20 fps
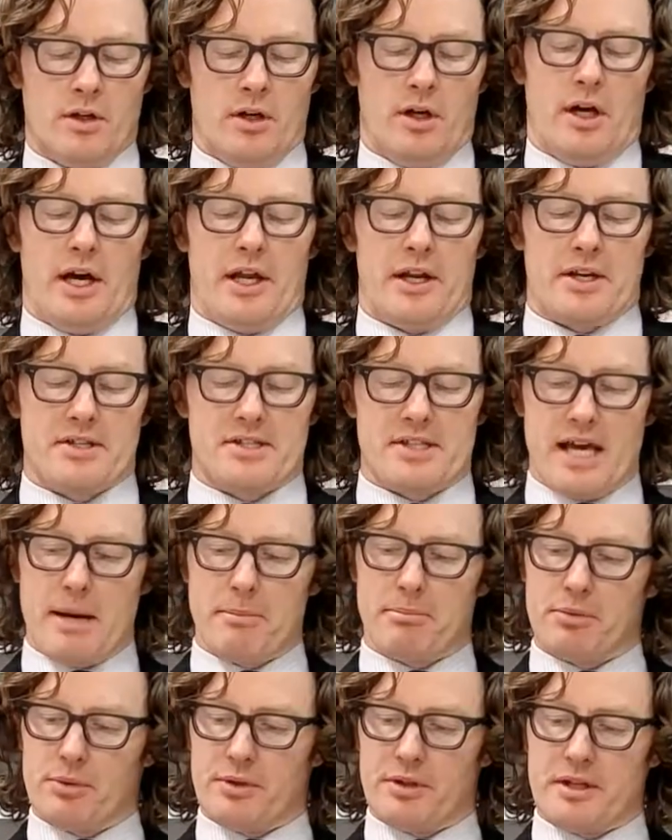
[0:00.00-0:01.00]
An
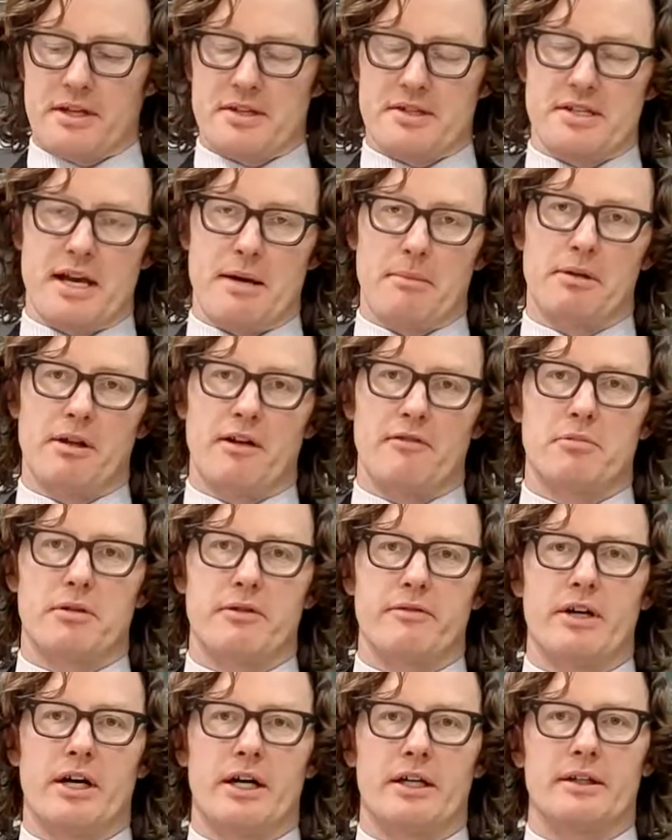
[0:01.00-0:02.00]
example, and the example I
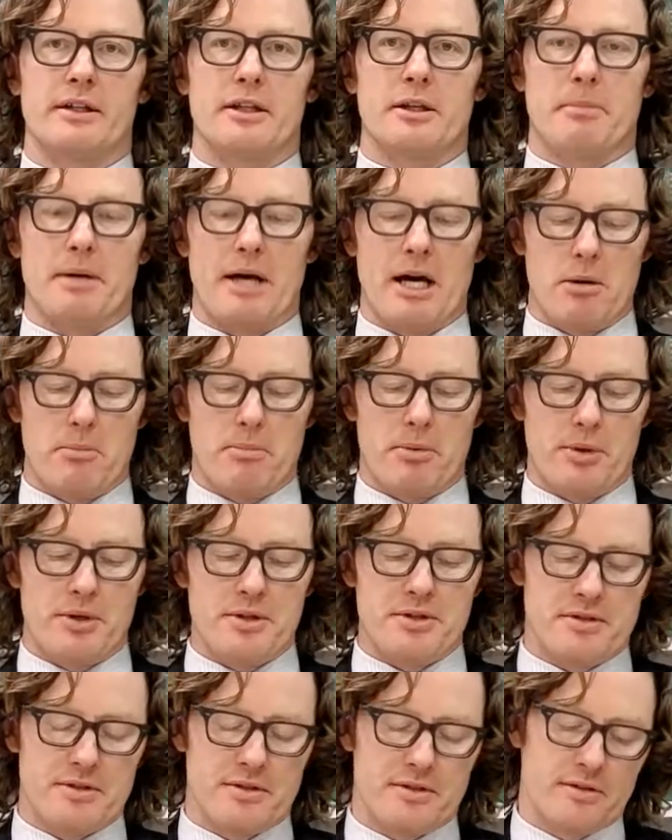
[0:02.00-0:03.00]
provided in the
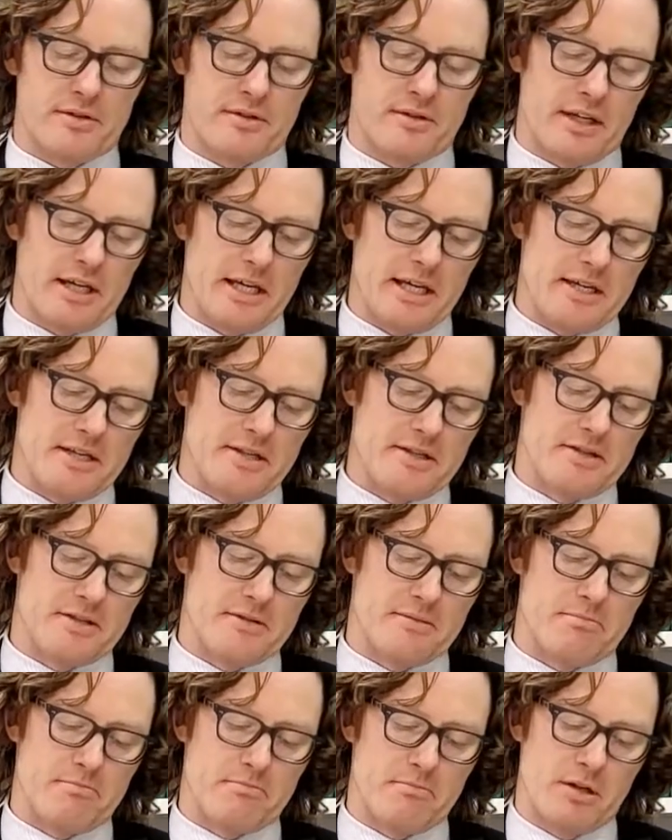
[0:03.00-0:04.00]
PowerPoints,
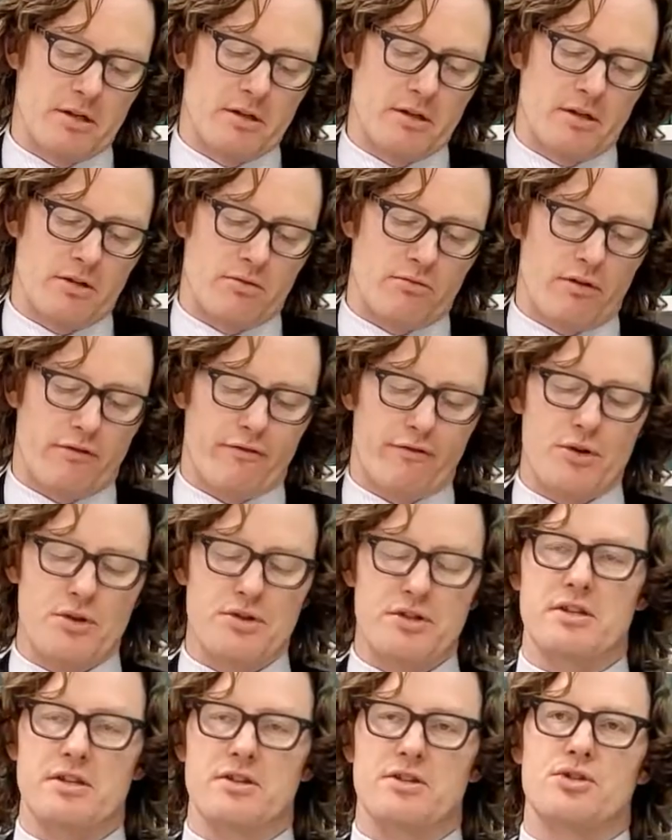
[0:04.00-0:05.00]
is
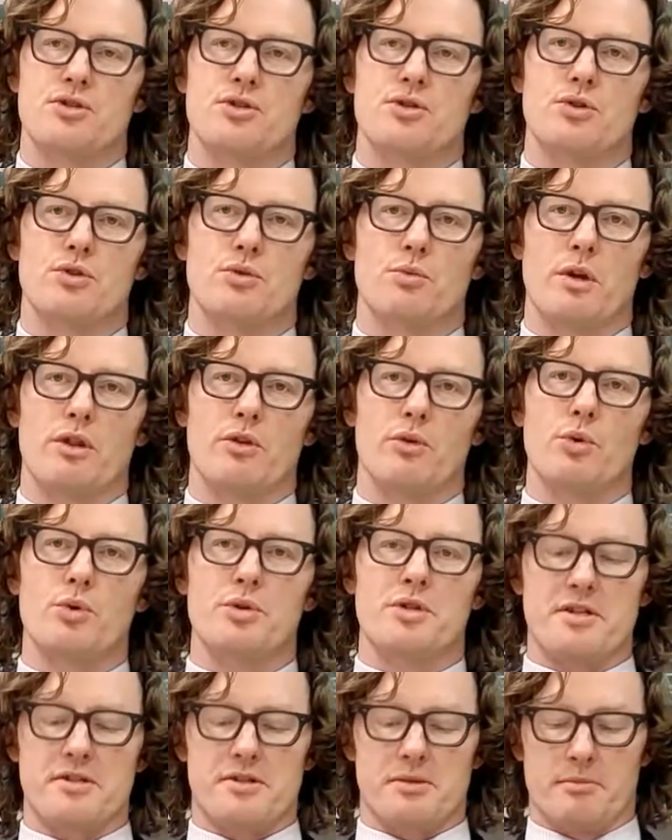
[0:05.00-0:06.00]
refusing a student with
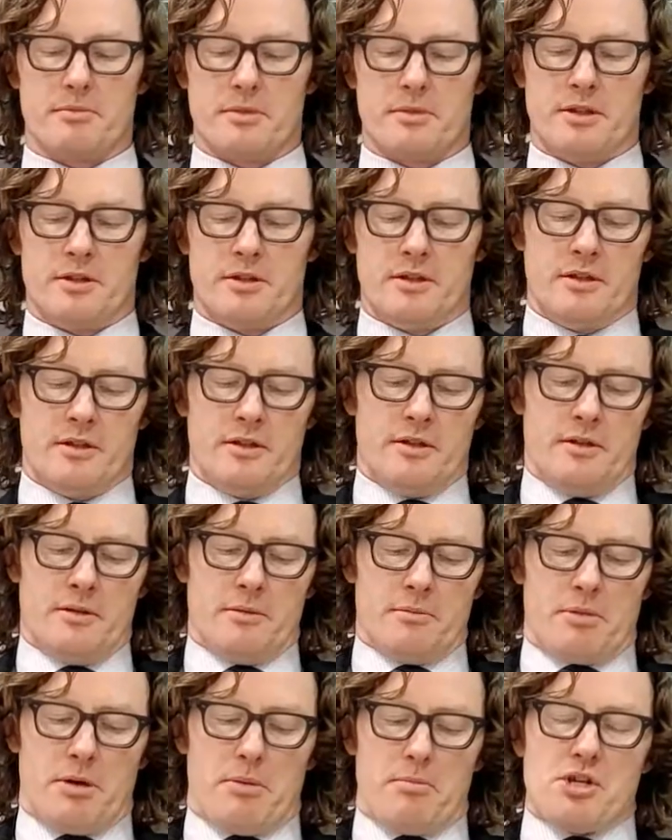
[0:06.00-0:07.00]
autism
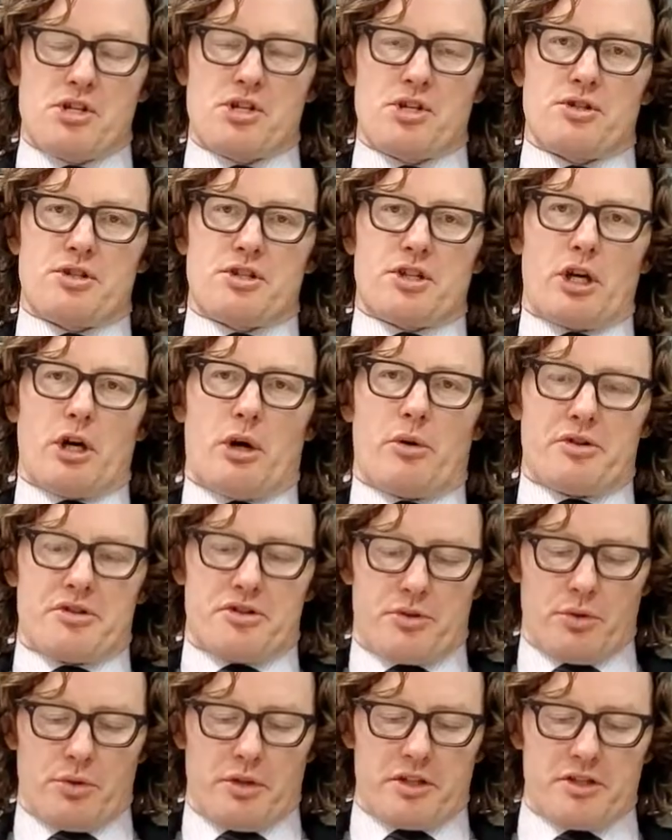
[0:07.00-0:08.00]
permission to go on a
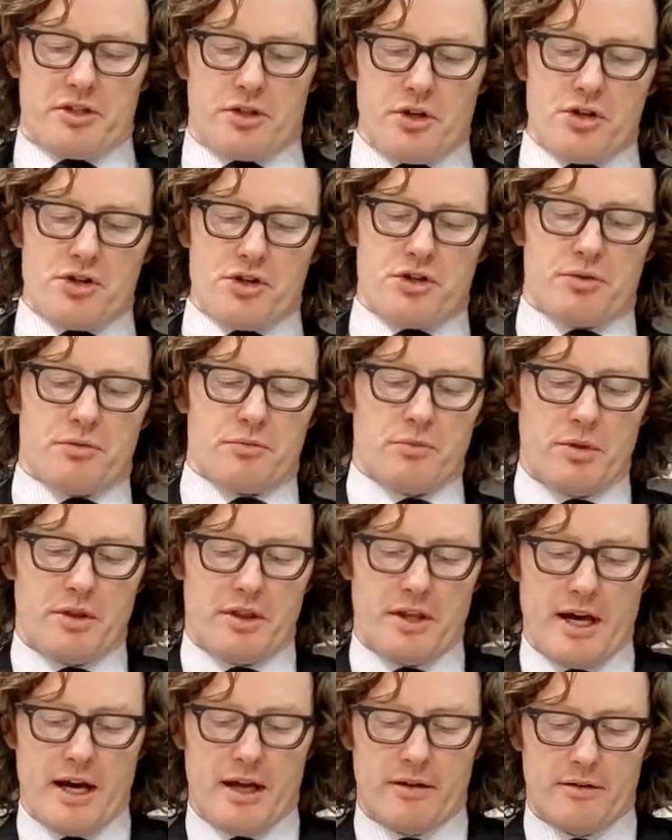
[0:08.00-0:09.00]
school excursion
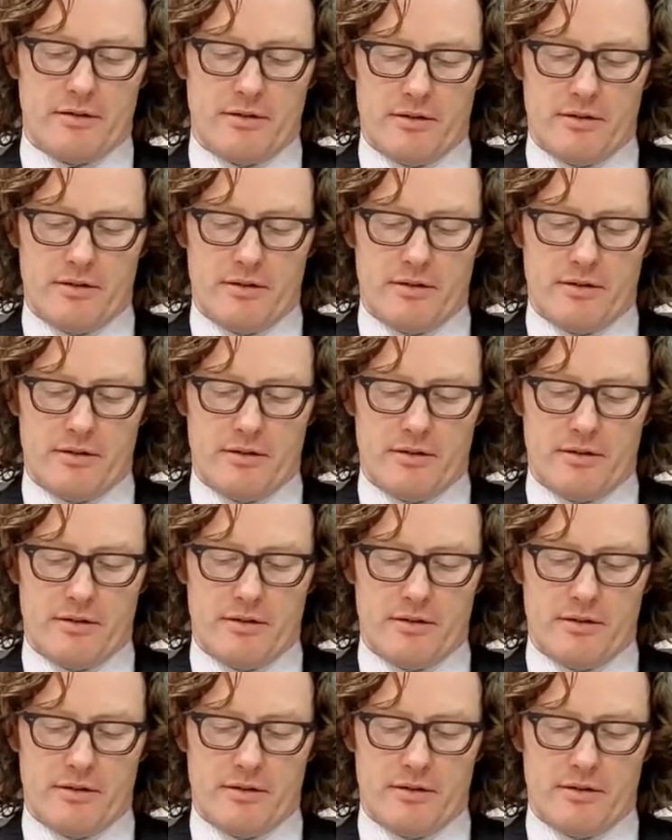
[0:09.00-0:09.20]
without